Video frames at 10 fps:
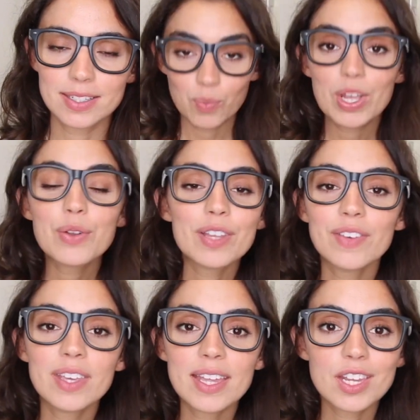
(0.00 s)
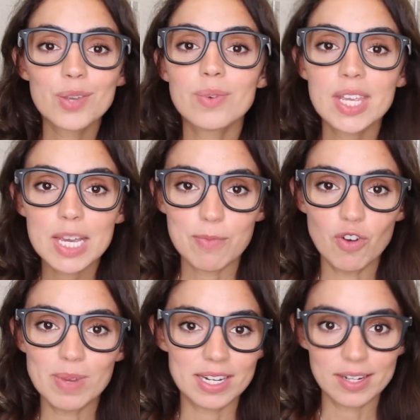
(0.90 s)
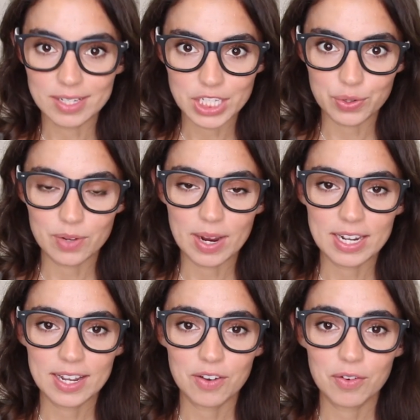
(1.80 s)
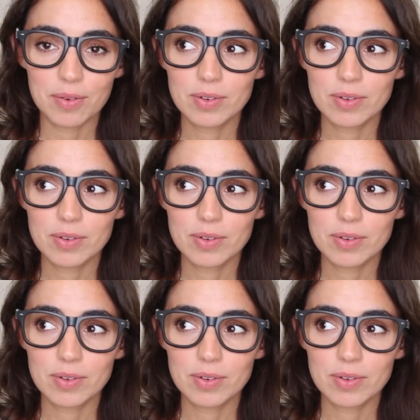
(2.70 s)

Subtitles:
We are living in a unique moment in history right now.